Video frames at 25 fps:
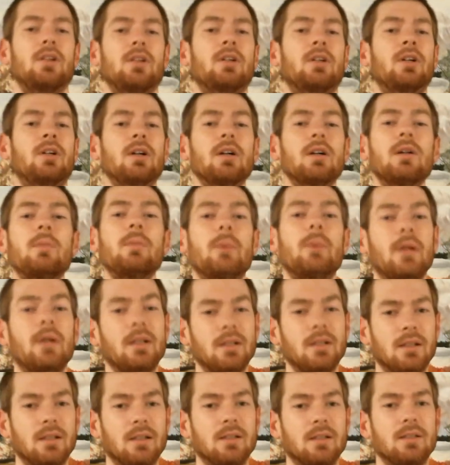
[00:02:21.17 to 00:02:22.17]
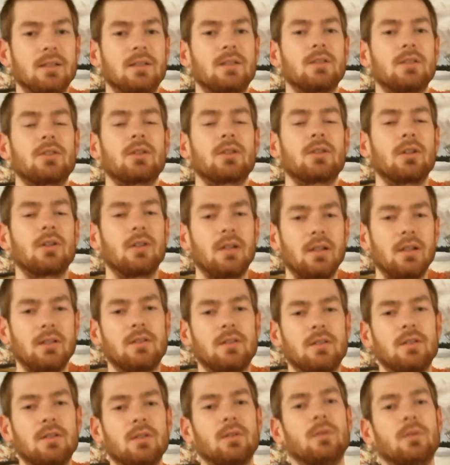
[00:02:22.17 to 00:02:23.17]
Good opinions turn
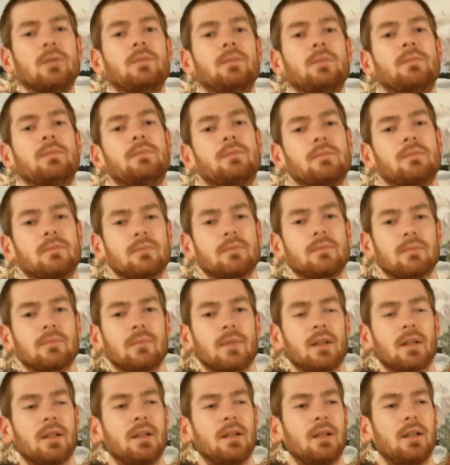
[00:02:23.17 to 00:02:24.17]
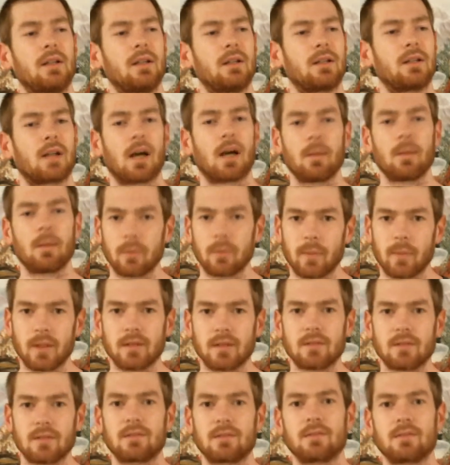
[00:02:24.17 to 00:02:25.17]
into
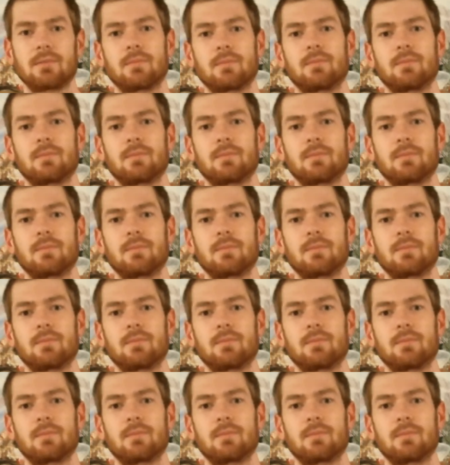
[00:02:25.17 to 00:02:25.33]
compliments.